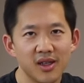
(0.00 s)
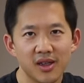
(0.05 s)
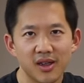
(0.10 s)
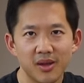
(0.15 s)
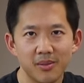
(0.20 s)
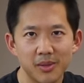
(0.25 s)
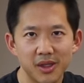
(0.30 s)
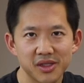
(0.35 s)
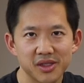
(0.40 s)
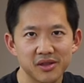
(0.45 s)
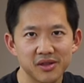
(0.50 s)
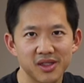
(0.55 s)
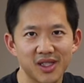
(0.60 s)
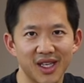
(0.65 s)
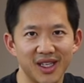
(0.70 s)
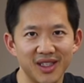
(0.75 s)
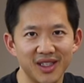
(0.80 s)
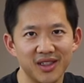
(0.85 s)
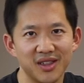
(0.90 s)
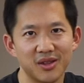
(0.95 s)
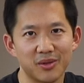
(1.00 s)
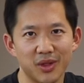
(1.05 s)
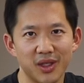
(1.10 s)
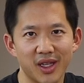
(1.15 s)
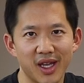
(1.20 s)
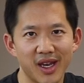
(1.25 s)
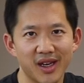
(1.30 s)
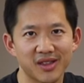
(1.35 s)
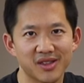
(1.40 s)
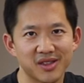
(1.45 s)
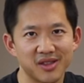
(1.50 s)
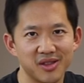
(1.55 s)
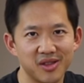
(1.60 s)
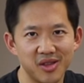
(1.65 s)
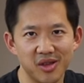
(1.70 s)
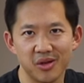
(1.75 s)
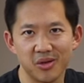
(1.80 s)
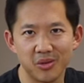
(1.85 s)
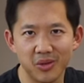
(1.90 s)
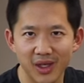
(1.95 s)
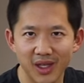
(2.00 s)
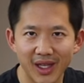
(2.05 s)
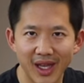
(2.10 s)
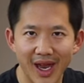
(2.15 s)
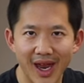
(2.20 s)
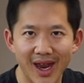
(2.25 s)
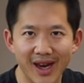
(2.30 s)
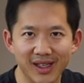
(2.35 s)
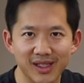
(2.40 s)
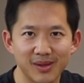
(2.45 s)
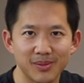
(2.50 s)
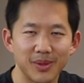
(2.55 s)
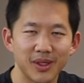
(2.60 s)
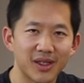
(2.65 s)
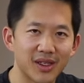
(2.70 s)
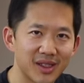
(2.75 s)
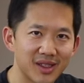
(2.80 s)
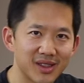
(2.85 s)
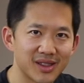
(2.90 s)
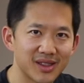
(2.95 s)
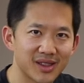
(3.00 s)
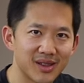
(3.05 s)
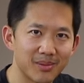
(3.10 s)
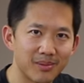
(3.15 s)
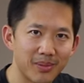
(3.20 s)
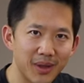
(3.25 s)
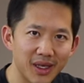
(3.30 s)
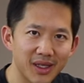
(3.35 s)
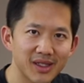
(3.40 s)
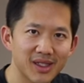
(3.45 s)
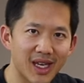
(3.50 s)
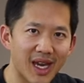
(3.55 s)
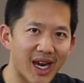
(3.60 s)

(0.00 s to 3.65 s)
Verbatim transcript: The muscles that need to relax don't relax because the bed's